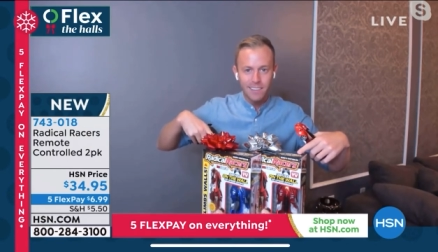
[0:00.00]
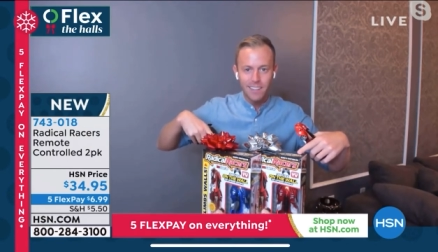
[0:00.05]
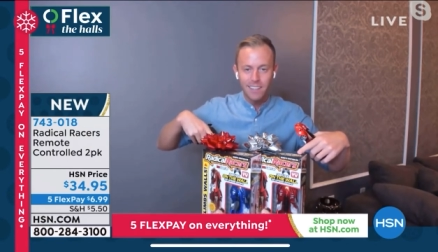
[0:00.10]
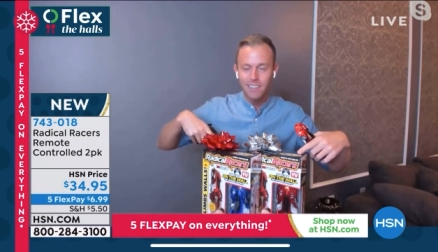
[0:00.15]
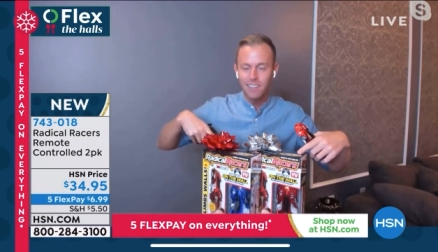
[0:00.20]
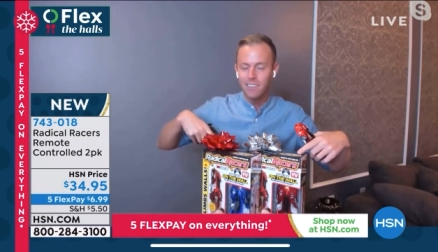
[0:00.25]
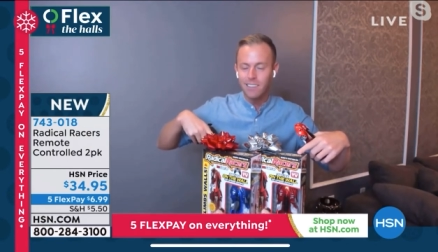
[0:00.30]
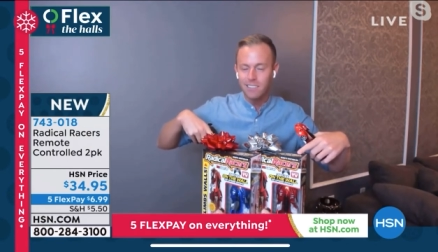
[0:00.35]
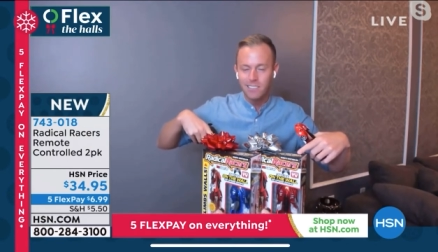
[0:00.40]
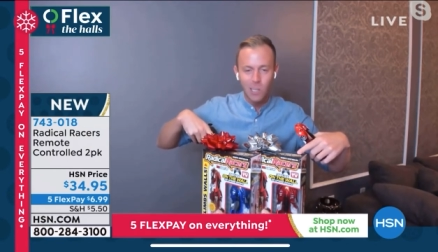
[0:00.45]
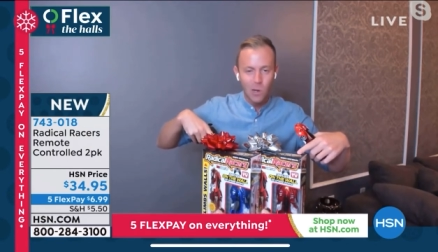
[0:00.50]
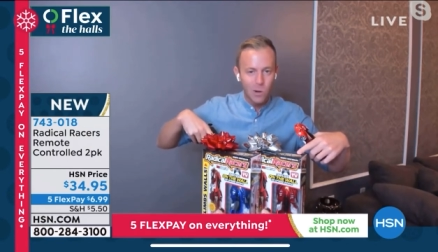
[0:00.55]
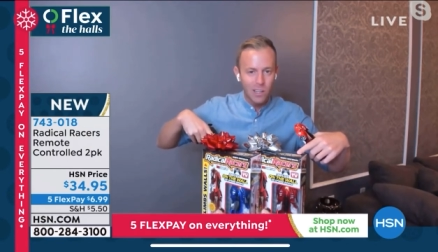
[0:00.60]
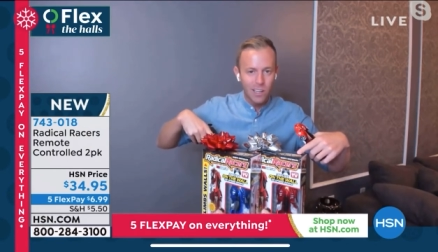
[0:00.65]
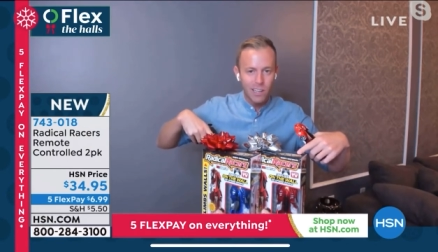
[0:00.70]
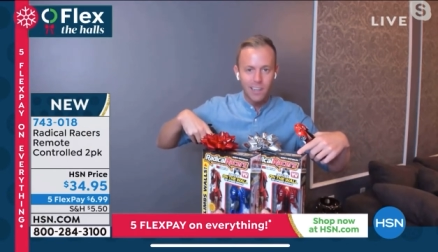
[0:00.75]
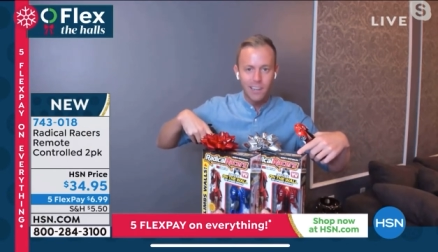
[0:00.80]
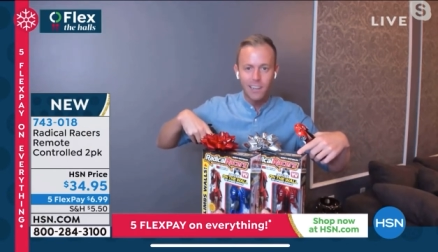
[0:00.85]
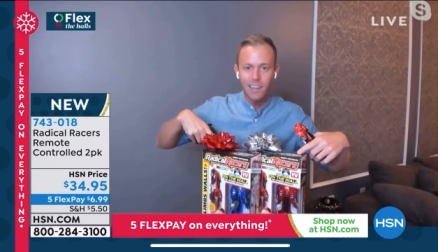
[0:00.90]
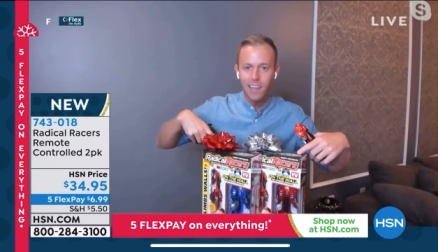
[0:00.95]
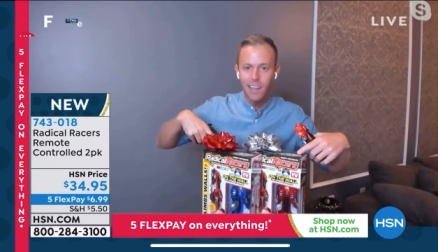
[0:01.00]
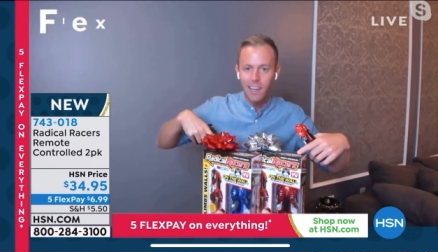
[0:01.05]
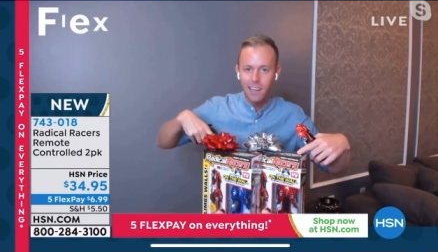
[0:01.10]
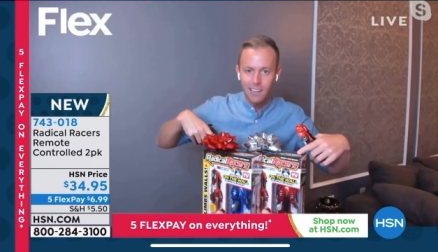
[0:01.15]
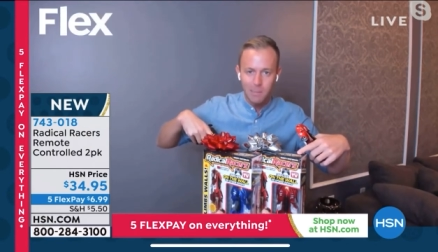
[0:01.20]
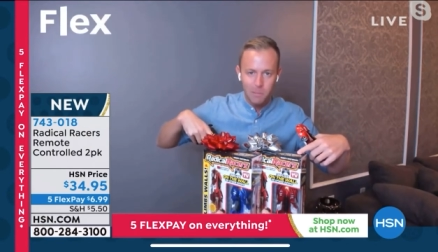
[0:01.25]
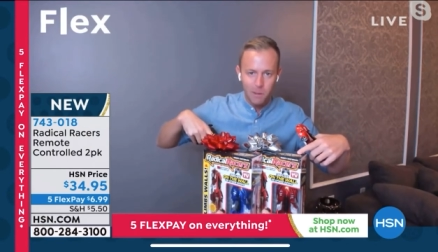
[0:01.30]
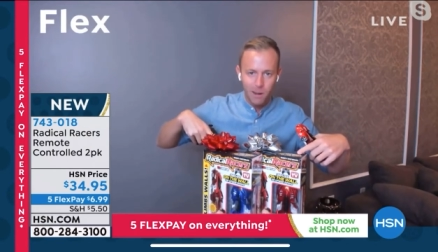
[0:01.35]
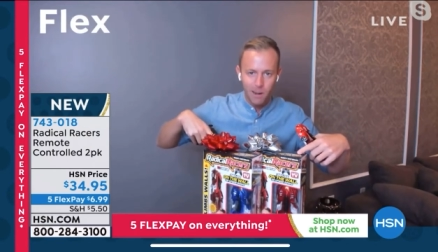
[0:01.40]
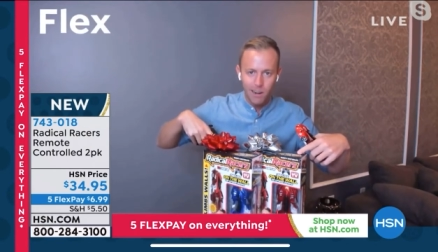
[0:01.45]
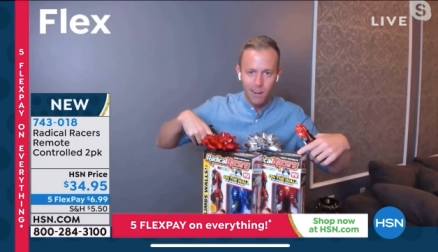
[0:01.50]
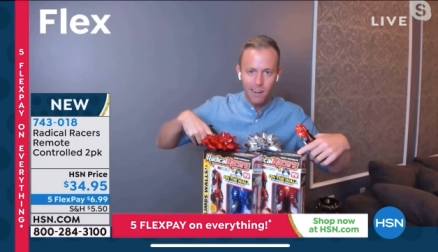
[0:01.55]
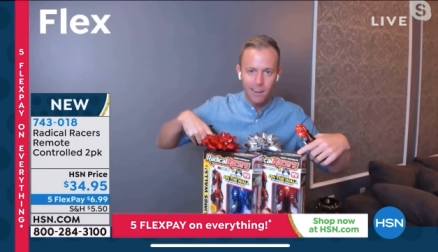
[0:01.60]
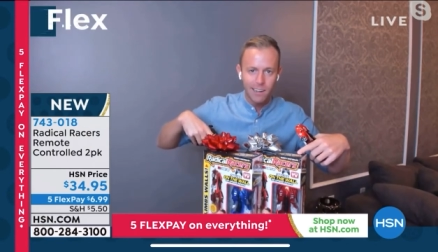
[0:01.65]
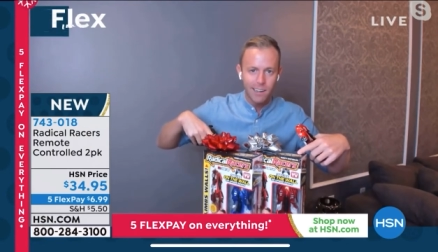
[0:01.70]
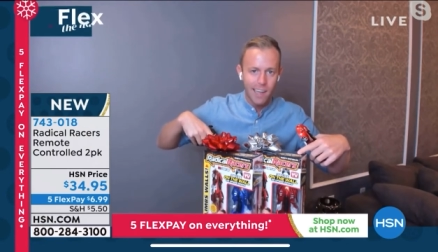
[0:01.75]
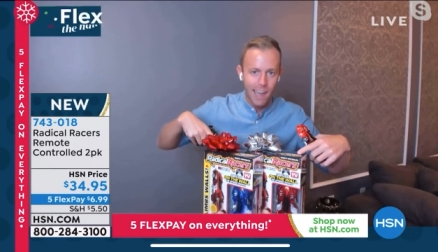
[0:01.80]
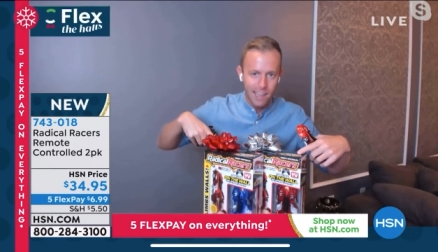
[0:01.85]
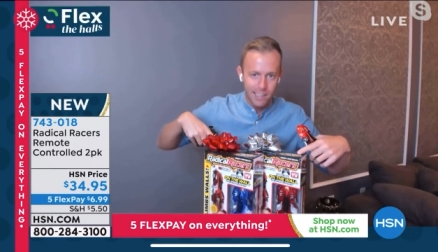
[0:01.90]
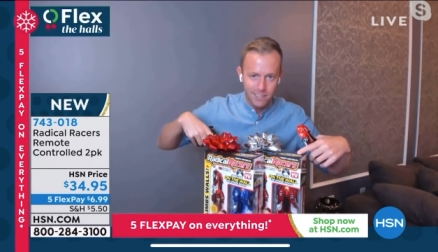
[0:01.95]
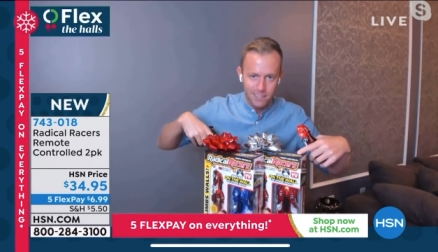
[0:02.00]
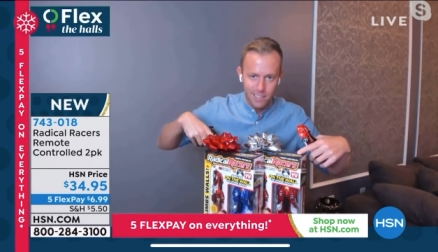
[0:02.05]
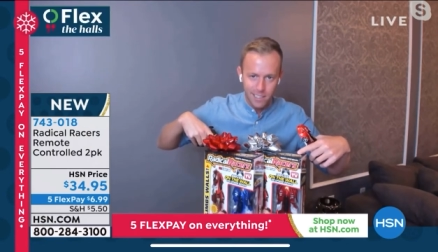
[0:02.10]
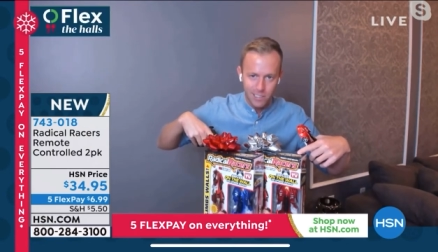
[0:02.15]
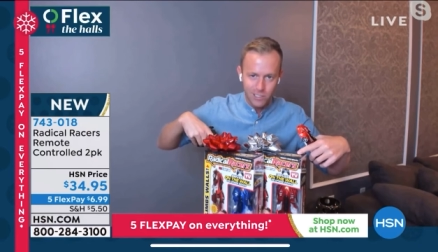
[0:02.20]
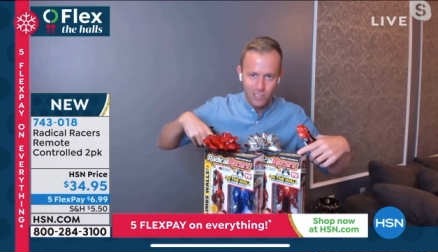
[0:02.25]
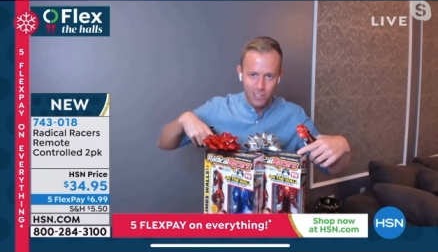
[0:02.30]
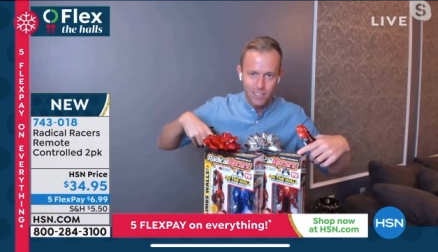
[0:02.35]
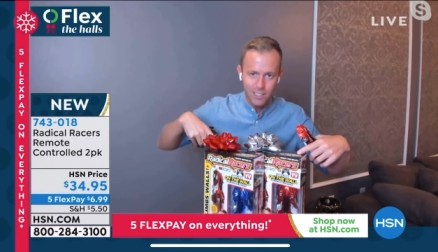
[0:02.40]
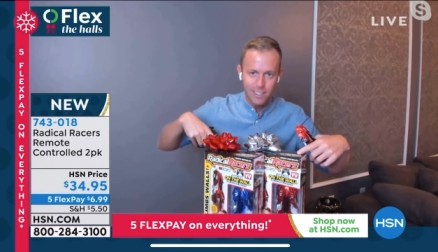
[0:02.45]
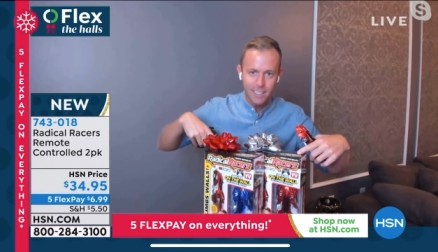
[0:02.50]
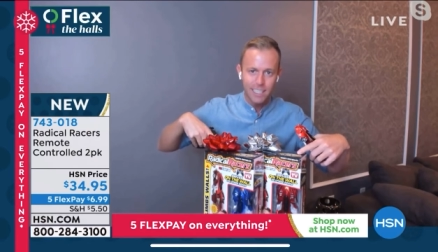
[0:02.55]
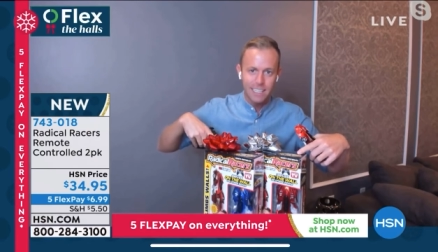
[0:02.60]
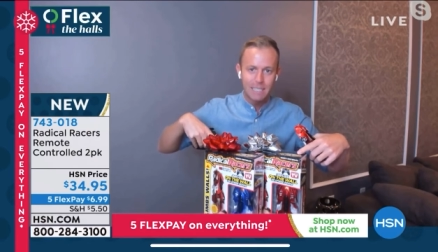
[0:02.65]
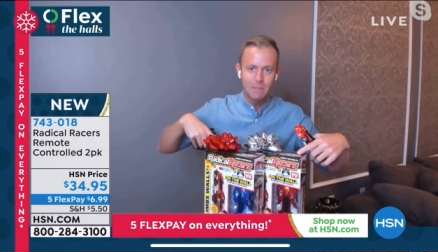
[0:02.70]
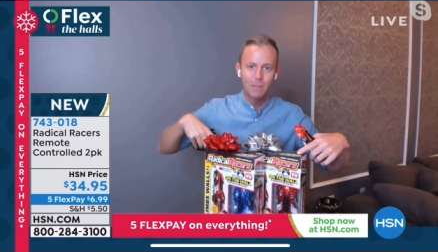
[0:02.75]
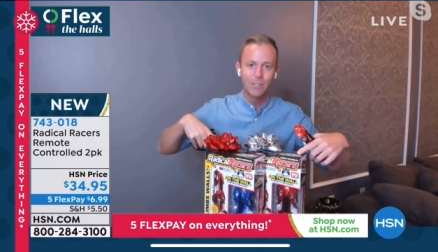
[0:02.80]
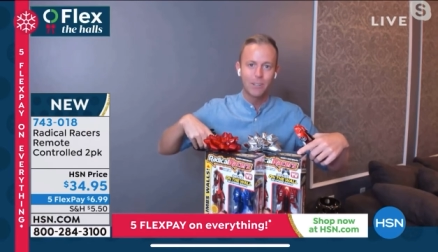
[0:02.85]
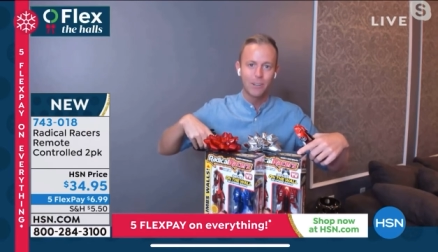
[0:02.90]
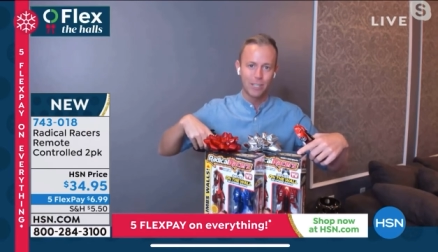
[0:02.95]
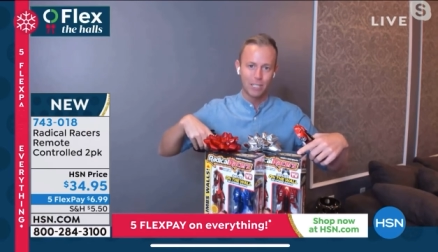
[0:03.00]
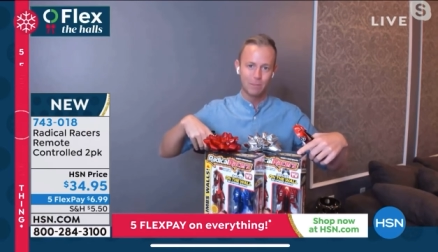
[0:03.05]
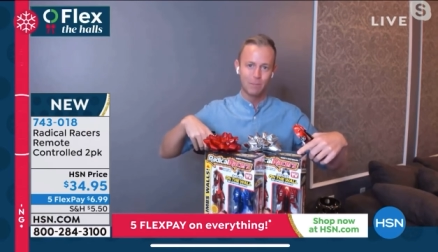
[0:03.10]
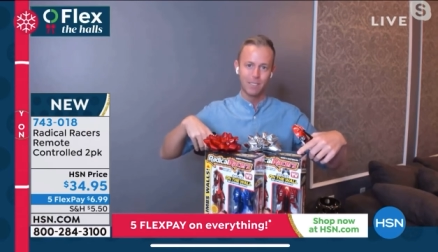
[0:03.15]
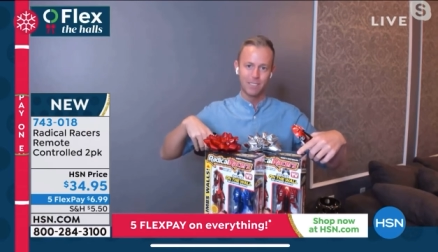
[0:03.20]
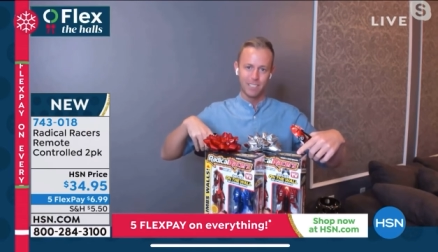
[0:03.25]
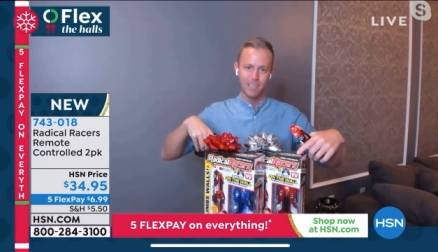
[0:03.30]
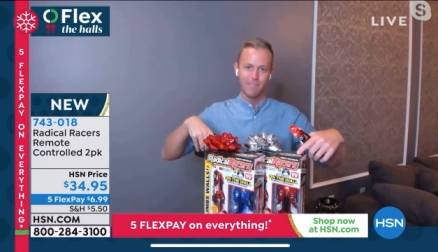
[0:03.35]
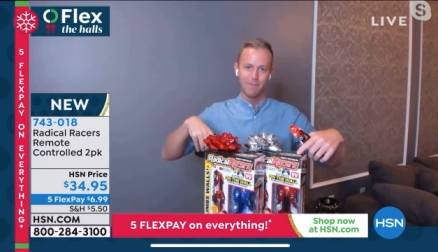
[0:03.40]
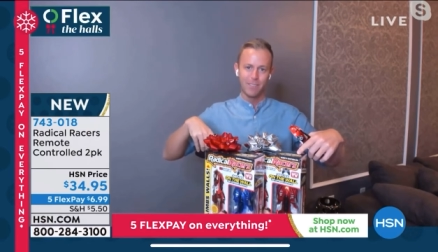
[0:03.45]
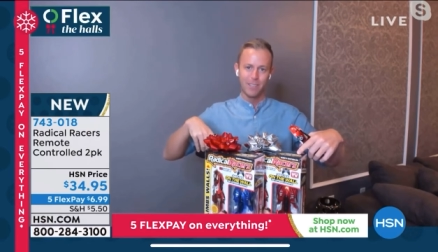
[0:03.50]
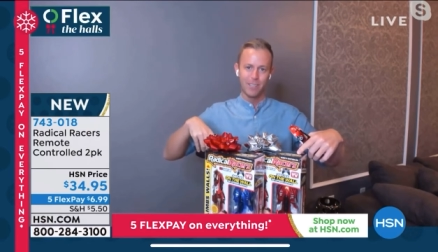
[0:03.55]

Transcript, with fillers: than a soda in a candy bar at a gas station it's to true. get them a Christmas gift